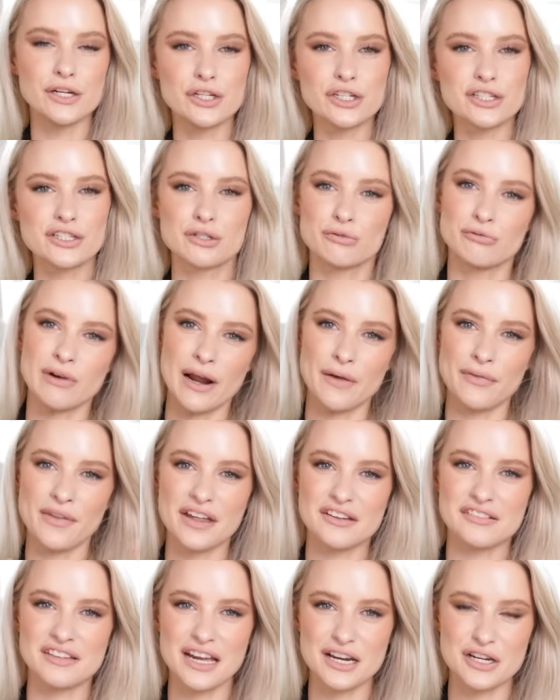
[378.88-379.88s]
Just to round
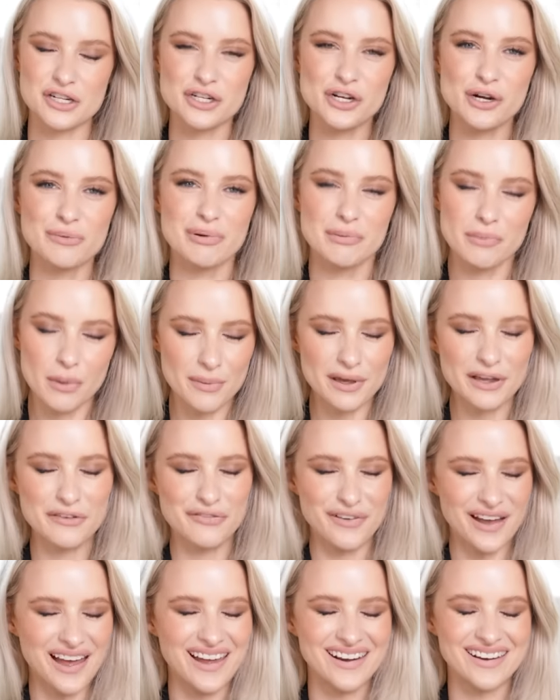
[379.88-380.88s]
that section up, I'm a big
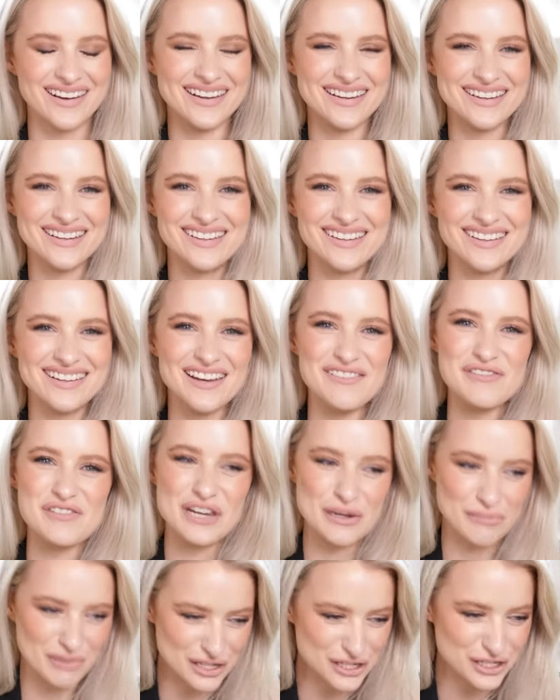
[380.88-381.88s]
fan of
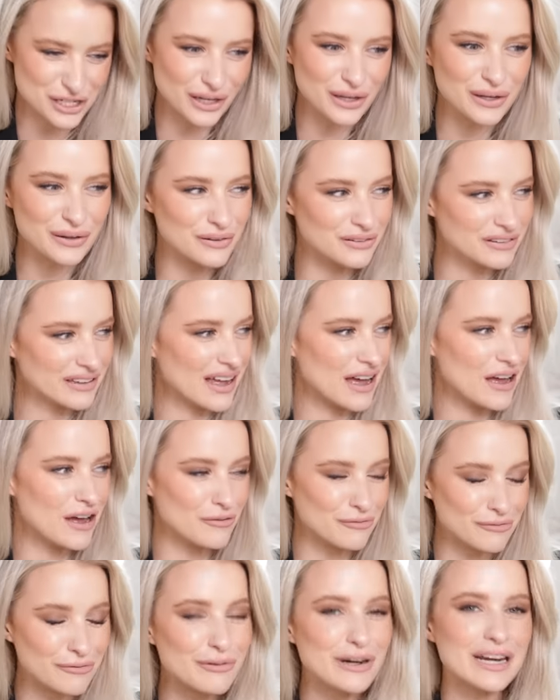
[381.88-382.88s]
Jimmy Choo's.
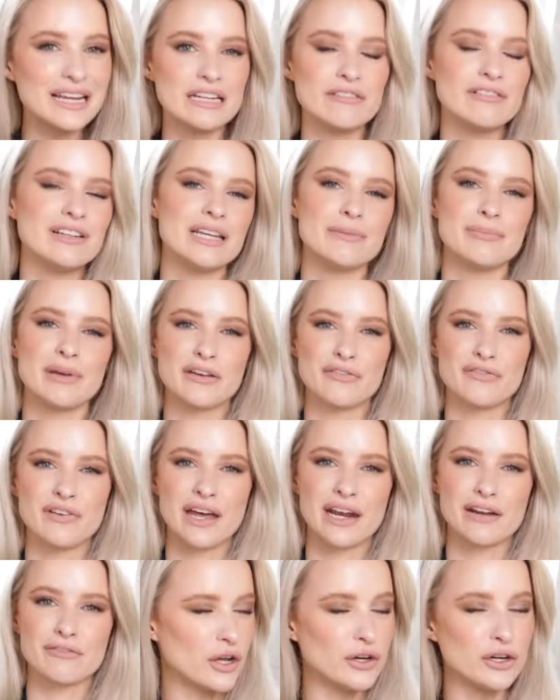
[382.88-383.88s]
A really, really big
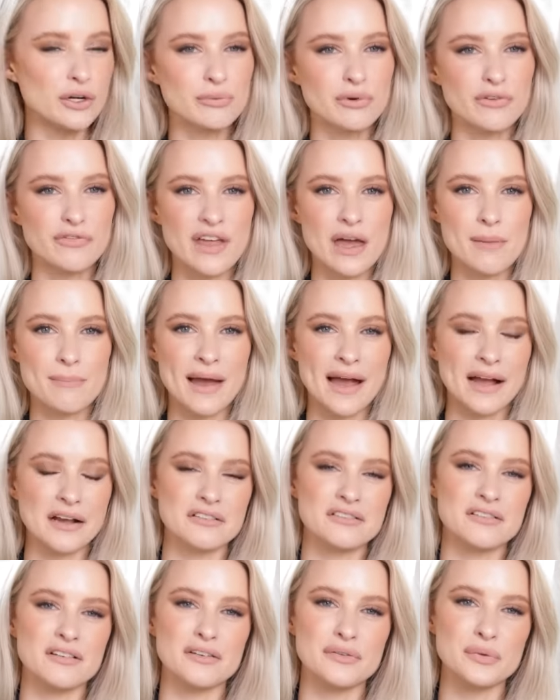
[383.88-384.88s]
fan. I've got a number of their
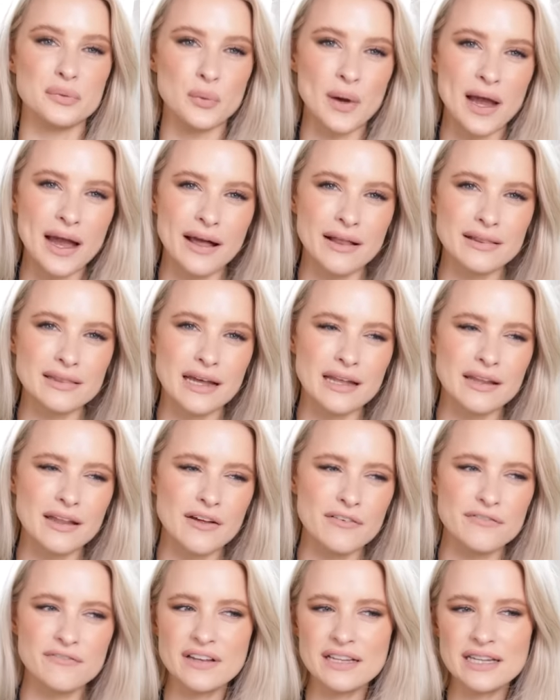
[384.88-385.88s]
bags as well.
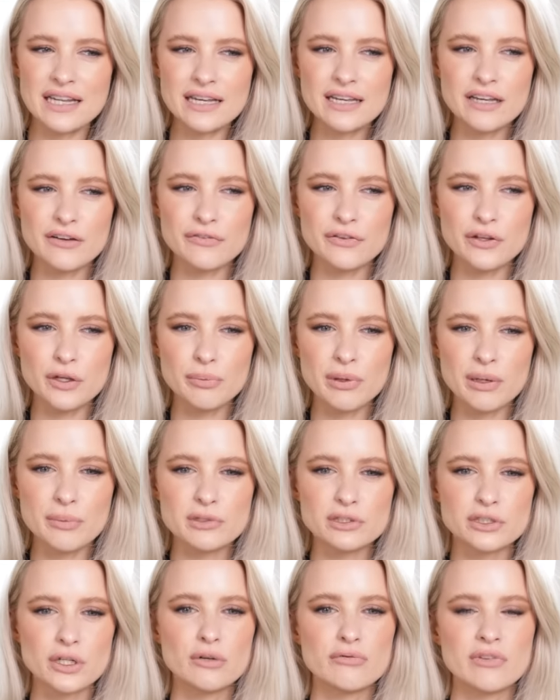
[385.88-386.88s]
I feel like a few
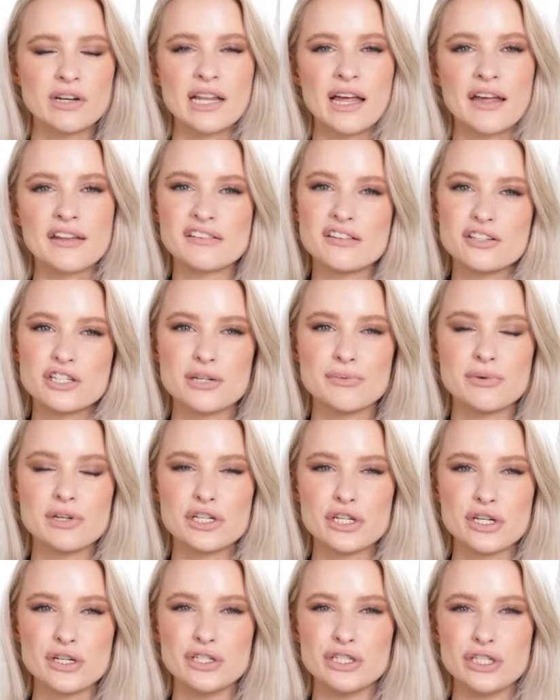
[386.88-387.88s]
people don't realise that Jimmy
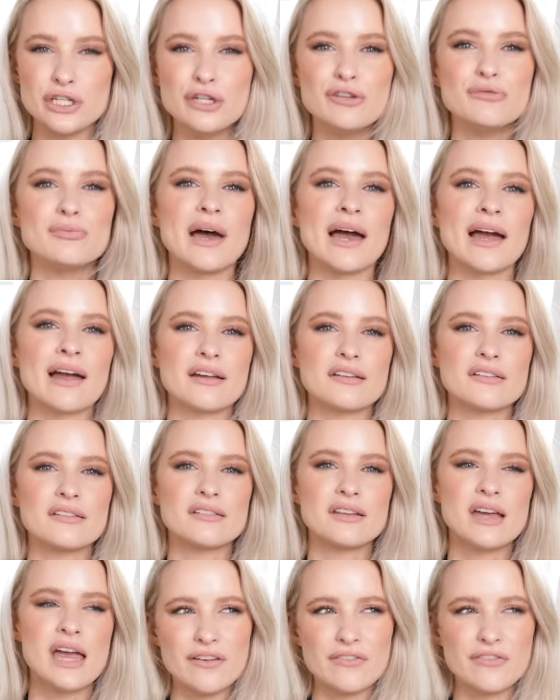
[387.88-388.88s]
Choo do
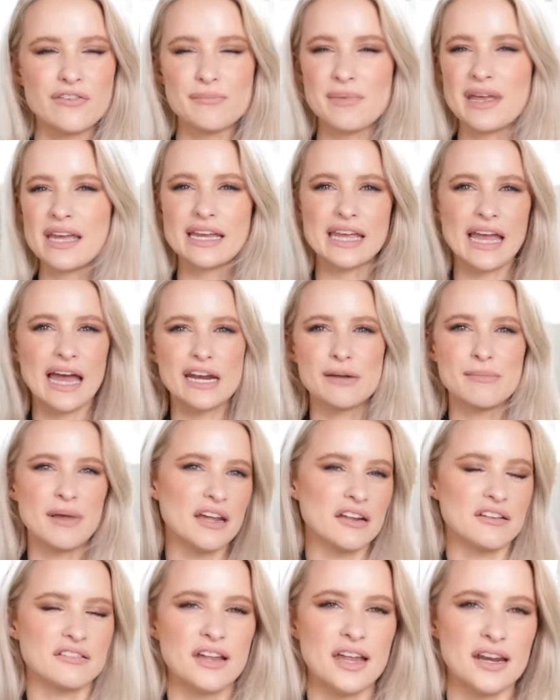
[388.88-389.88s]
bags. For me, it kind of
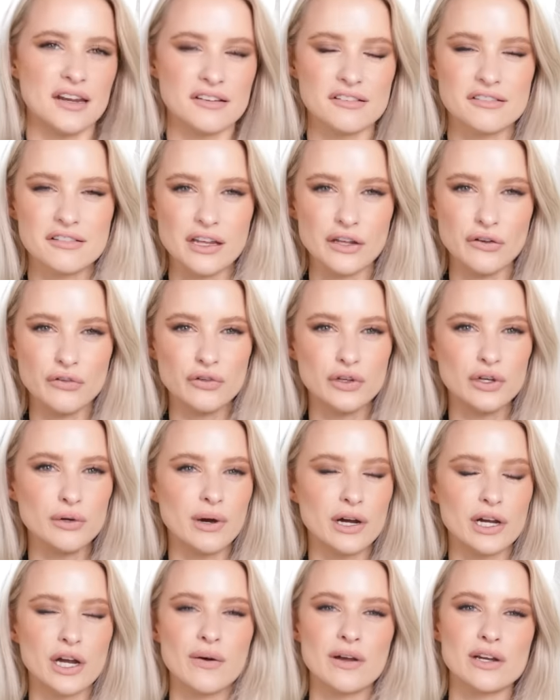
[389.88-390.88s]
makes sense. If
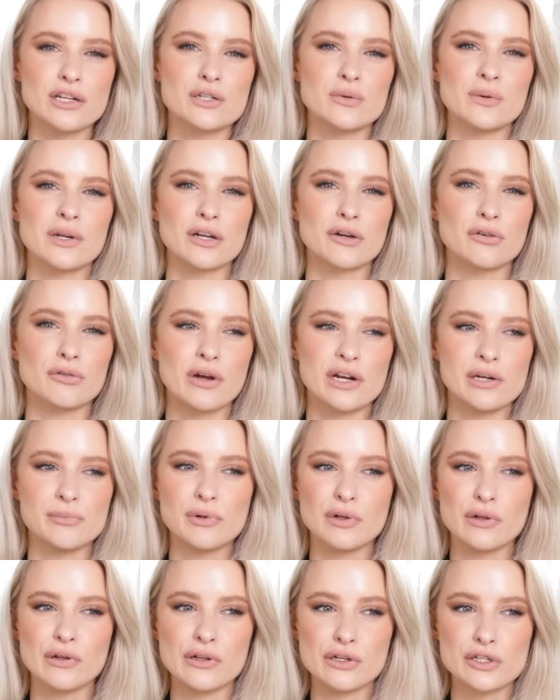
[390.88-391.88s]
you are going to an
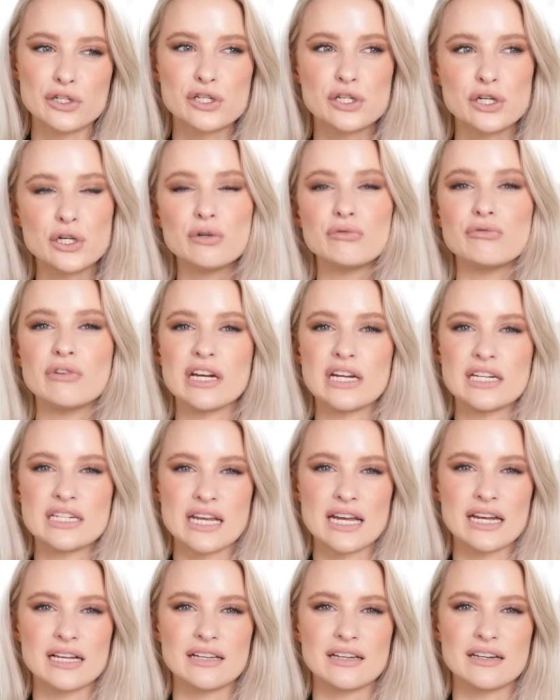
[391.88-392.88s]
incredible shoe
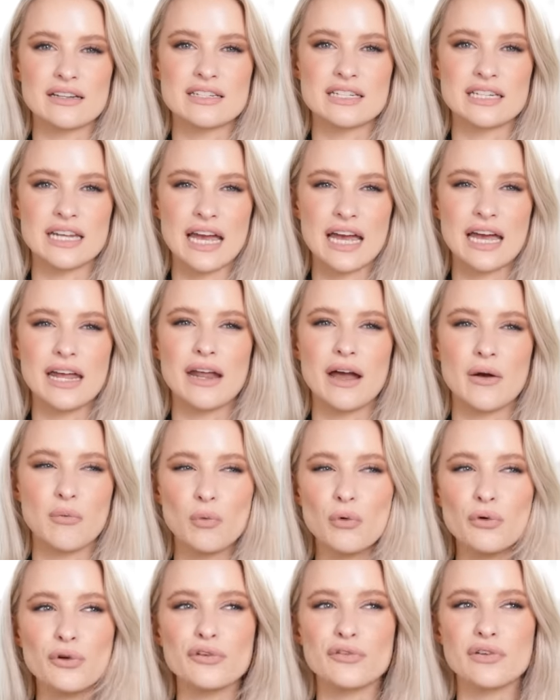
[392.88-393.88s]
retailer to get a
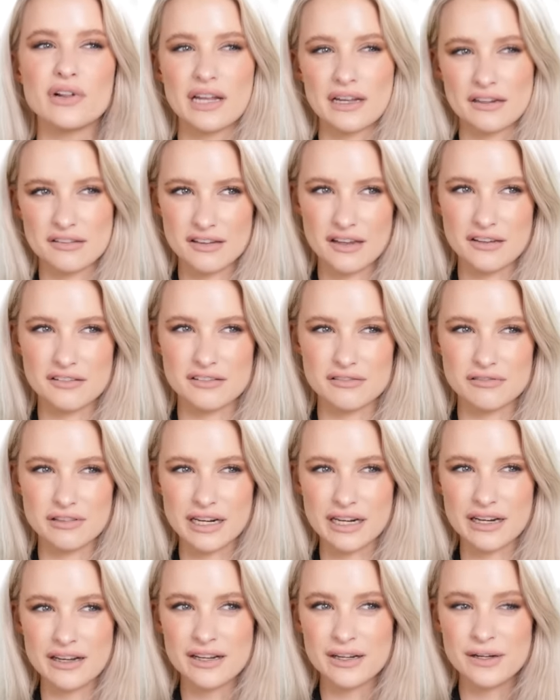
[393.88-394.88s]
wonderful
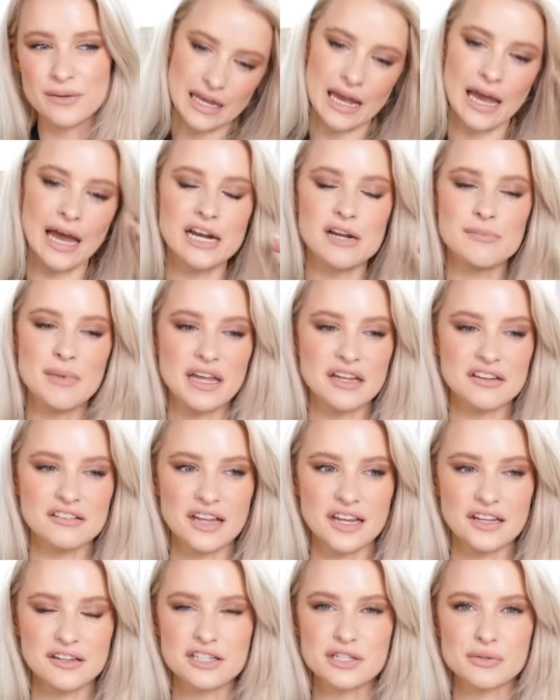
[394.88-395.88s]
accessory, it kind of makes
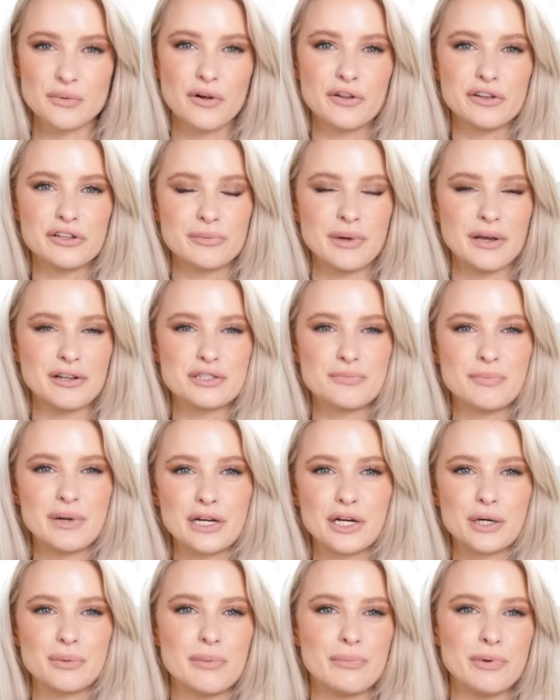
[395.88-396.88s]
sense to also be able to
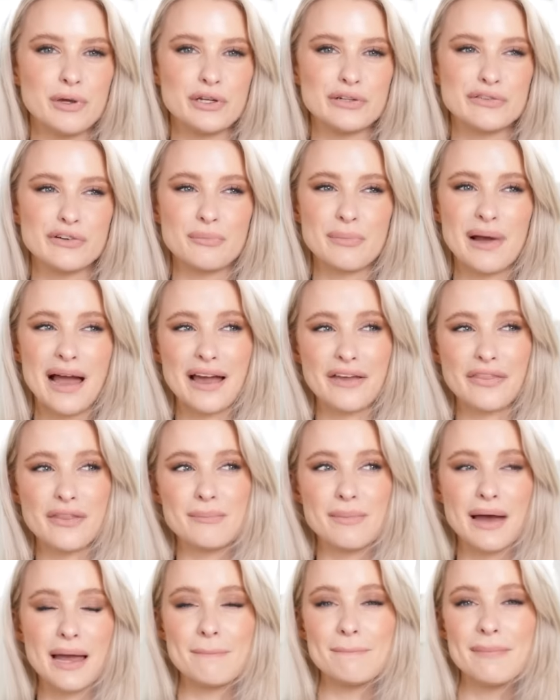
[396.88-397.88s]
pick up a beautiful bag
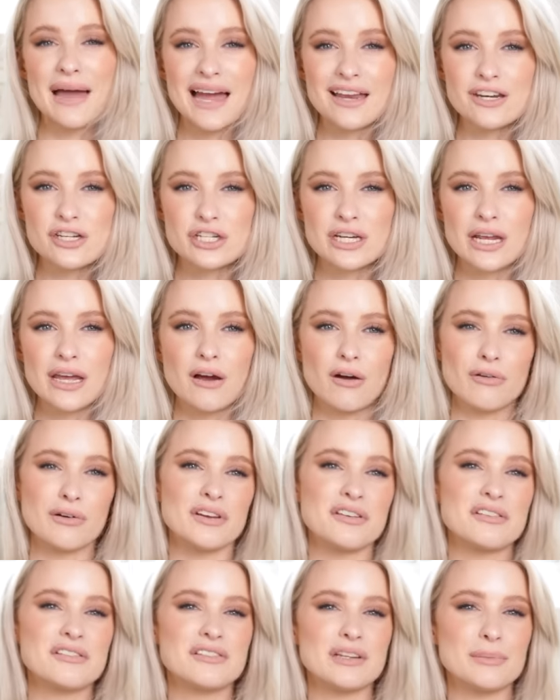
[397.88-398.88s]
that might match it or
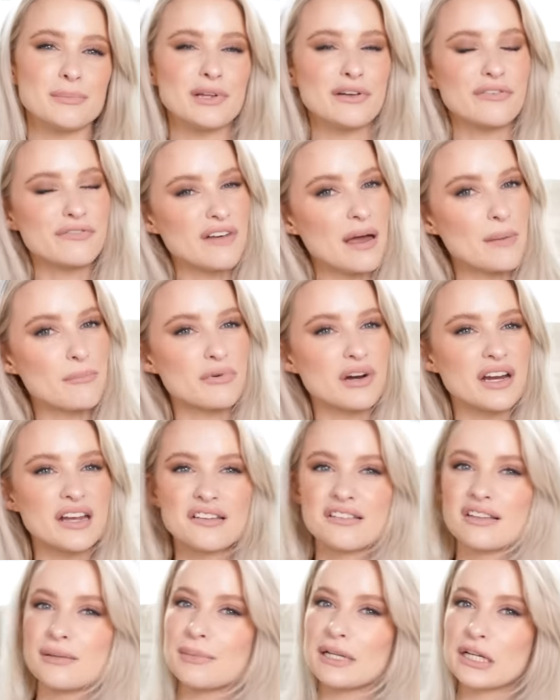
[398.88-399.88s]
in similar
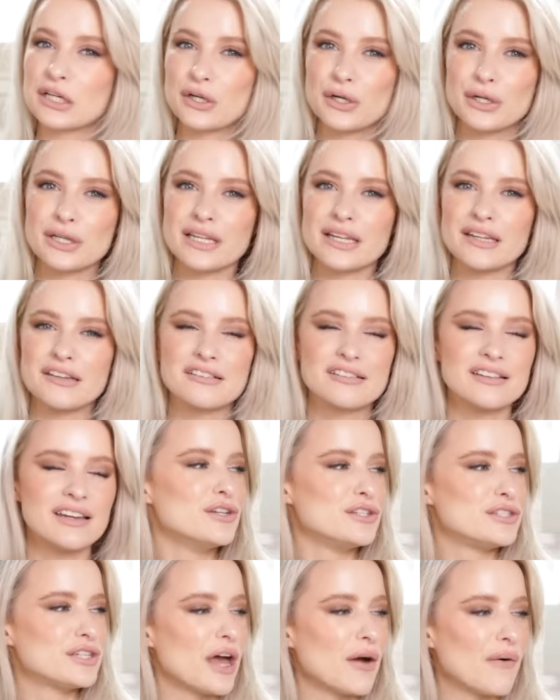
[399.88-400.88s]
fabrics, similar colours.
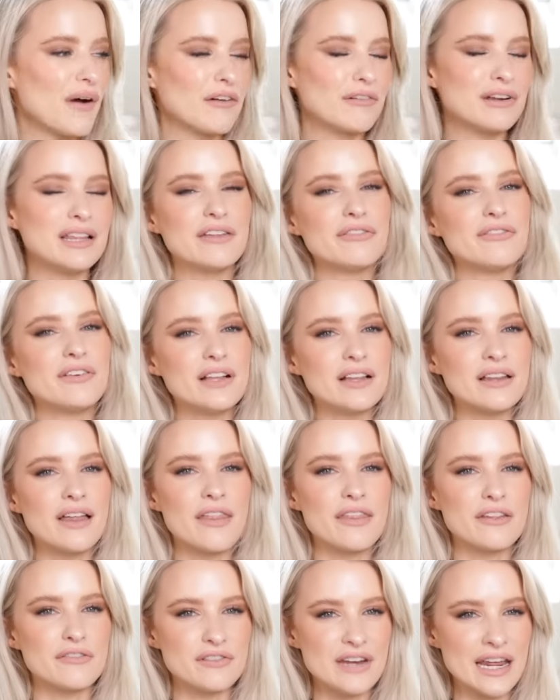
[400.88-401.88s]
So I really feel
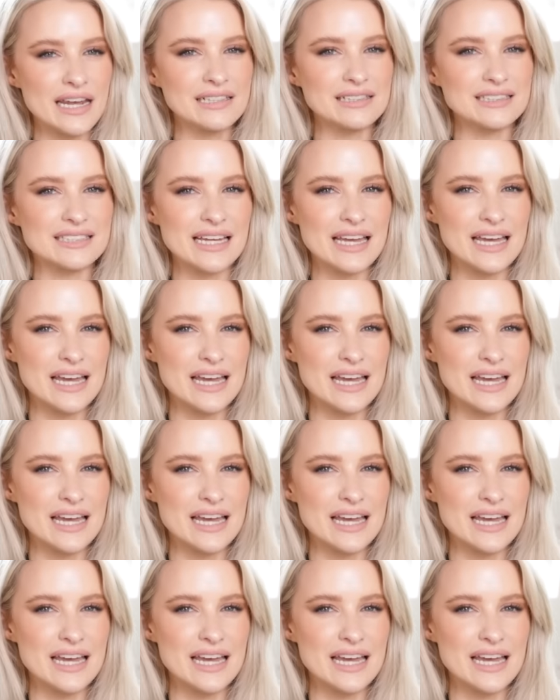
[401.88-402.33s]
like they've nailed it.